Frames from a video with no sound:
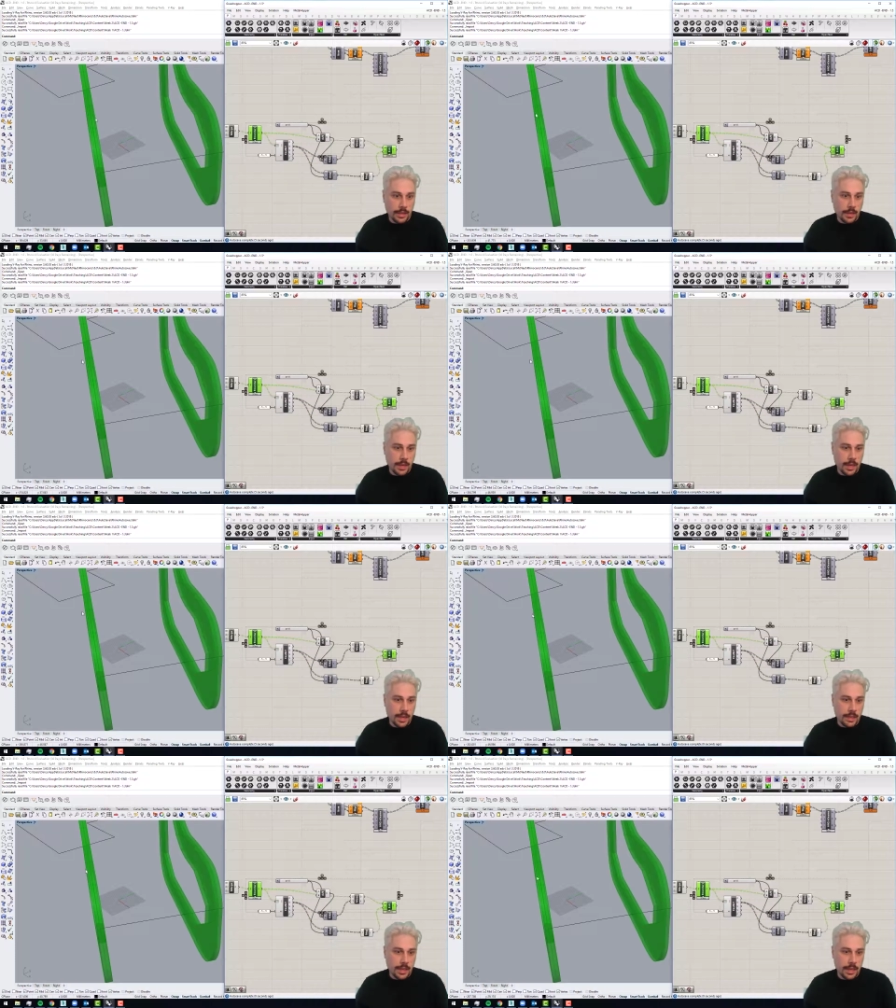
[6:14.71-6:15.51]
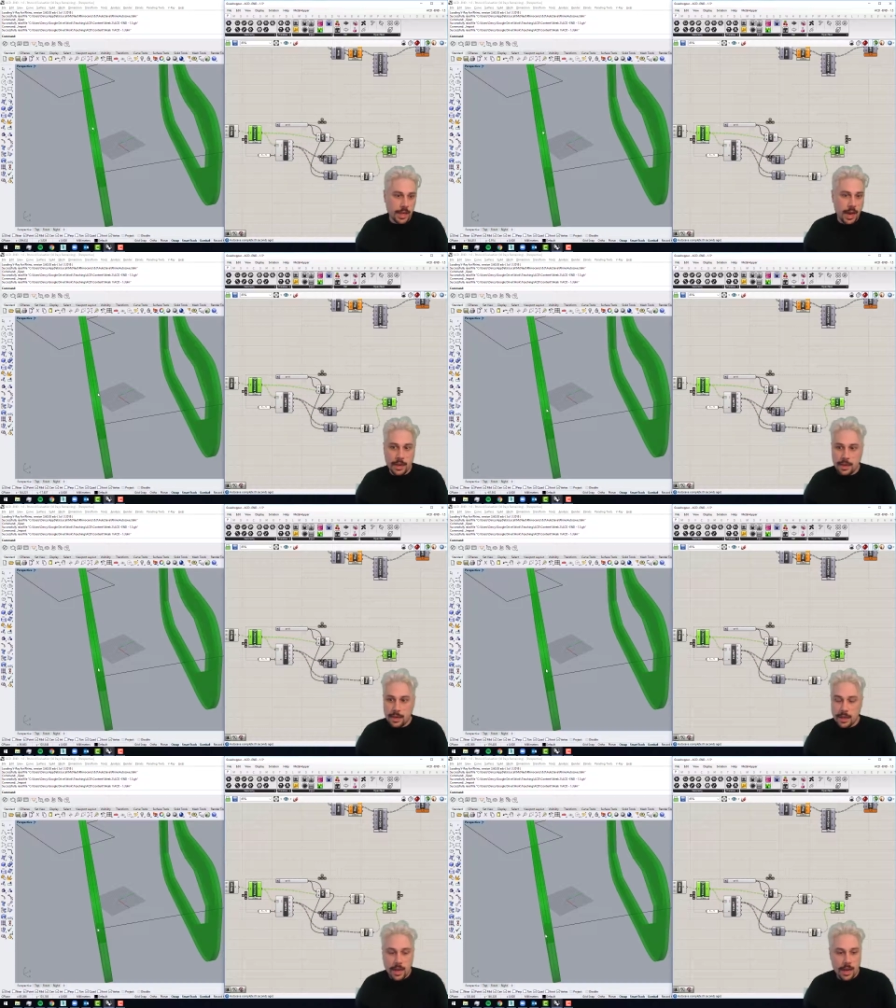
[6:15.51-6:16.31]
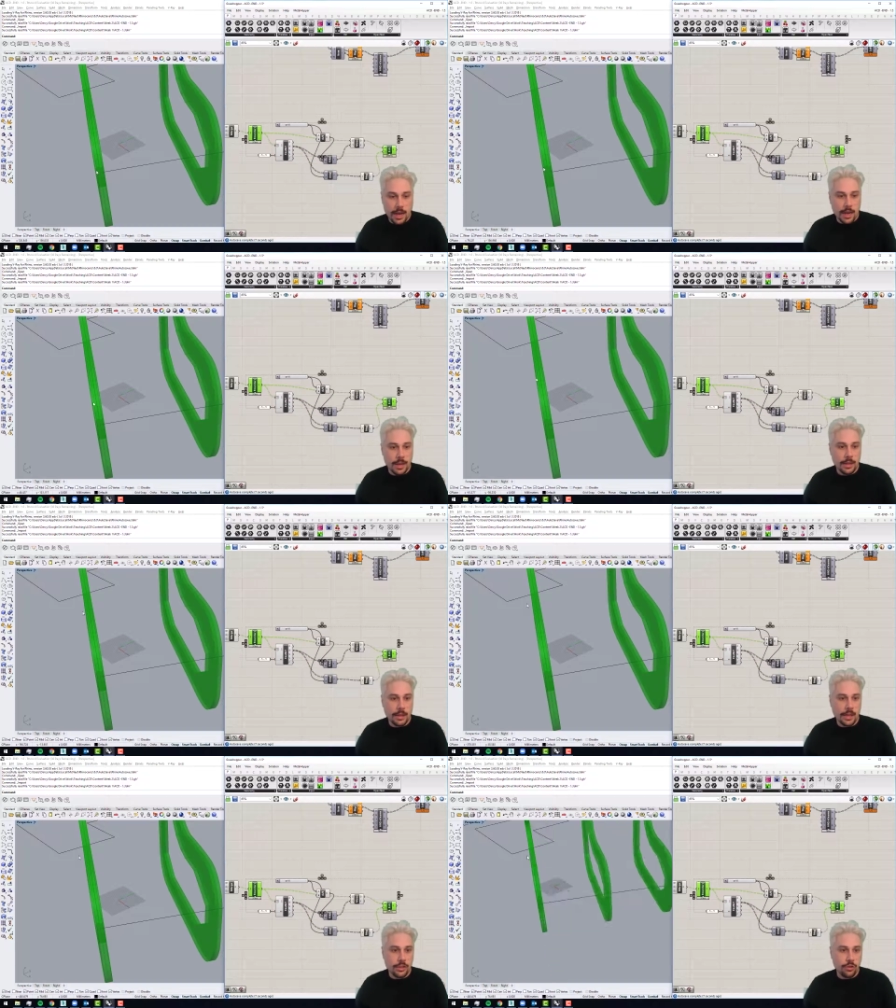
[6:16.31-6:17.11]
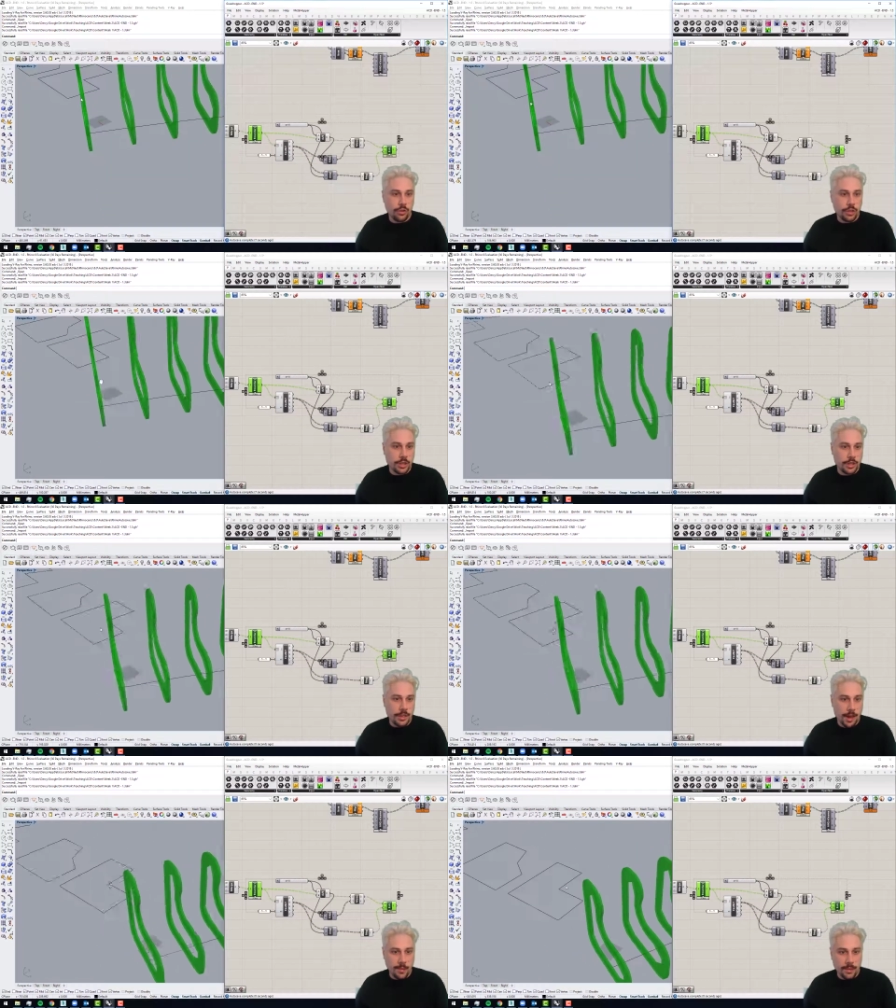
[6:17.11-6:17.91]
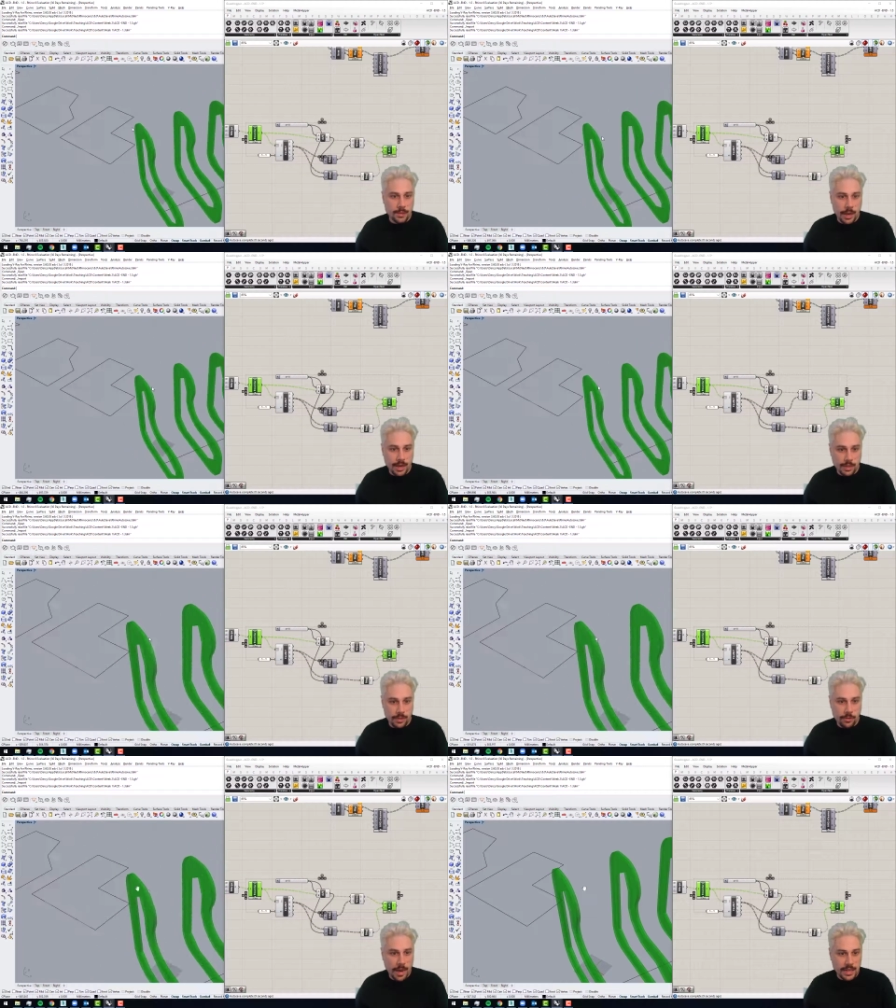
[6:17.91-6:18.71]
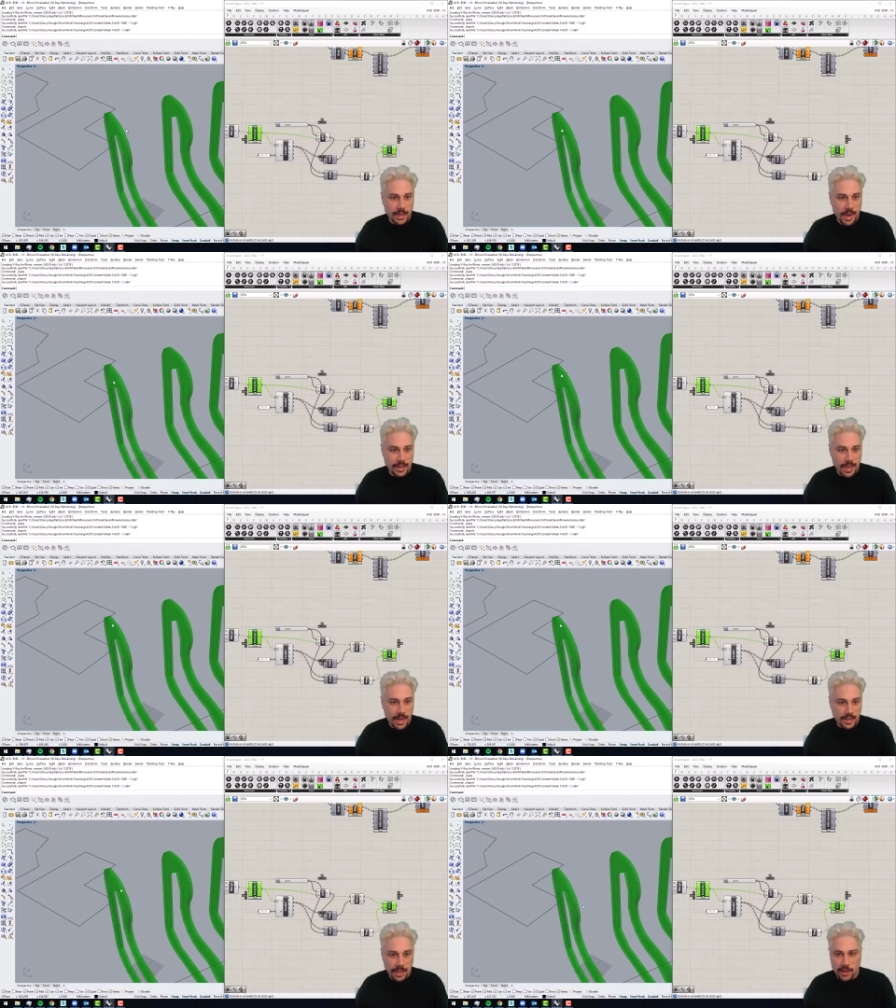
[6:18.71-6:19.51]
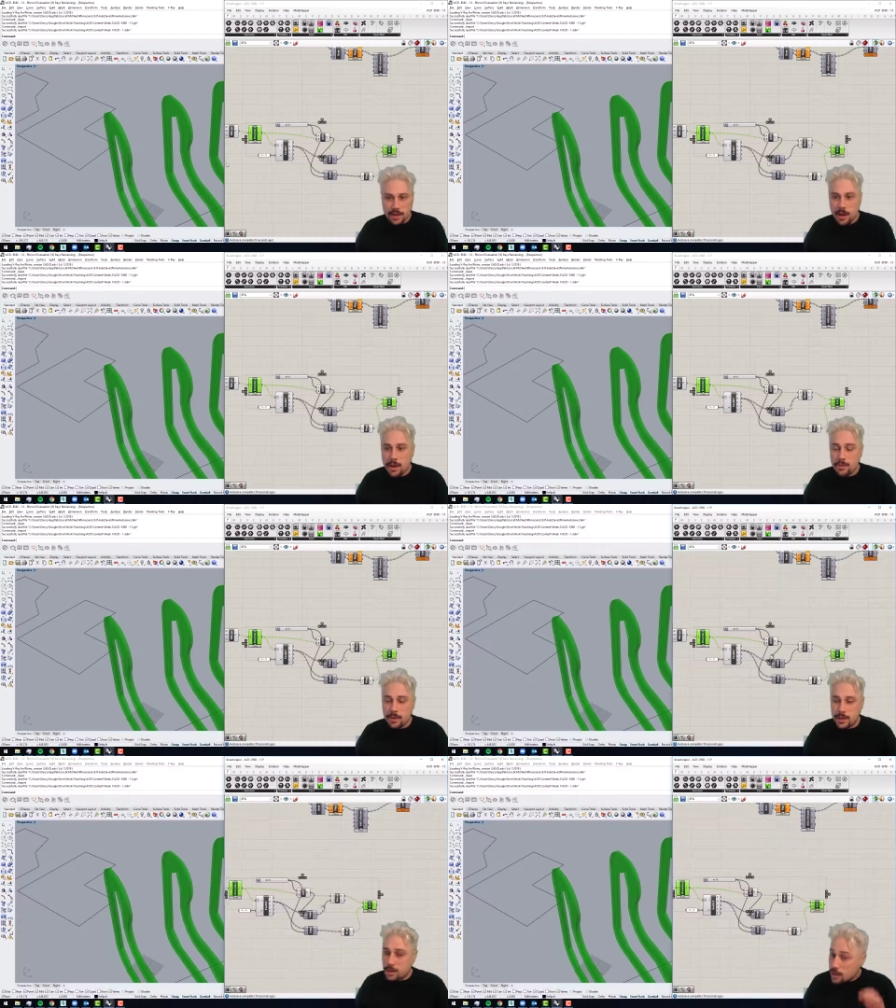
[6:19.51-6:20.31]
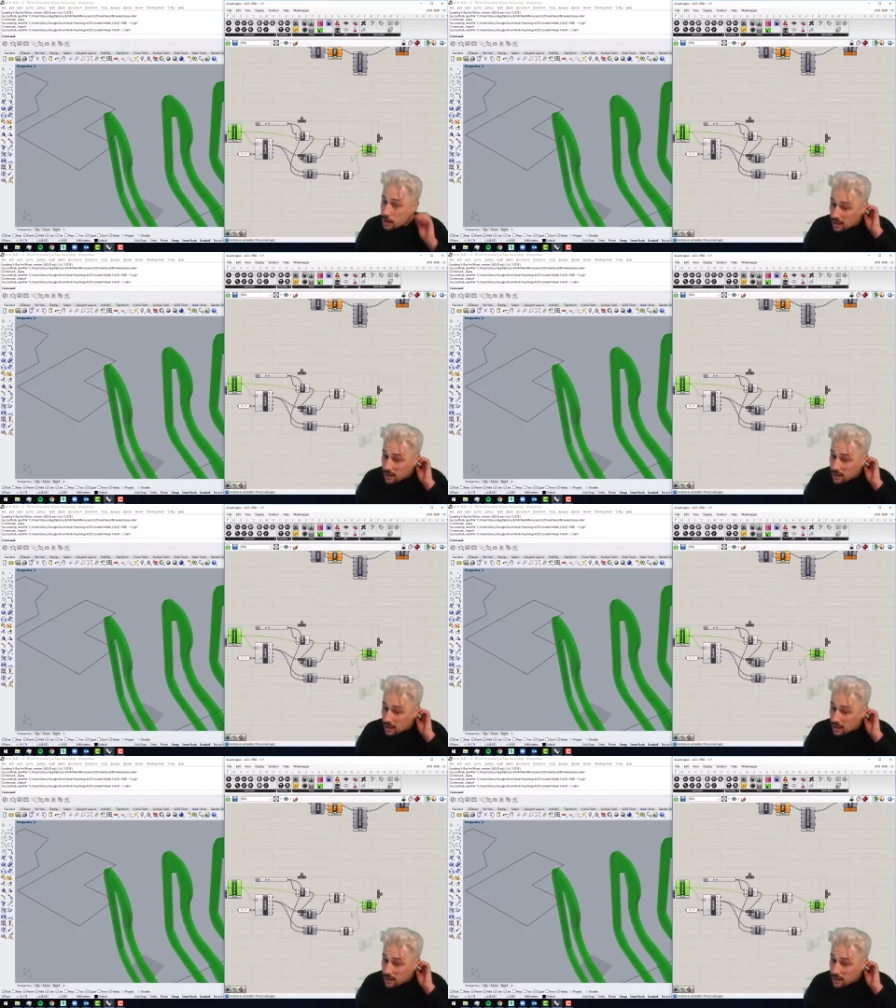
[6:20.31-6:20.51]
So then you can see that that extrusion has happened, and it's still maintained that center line, which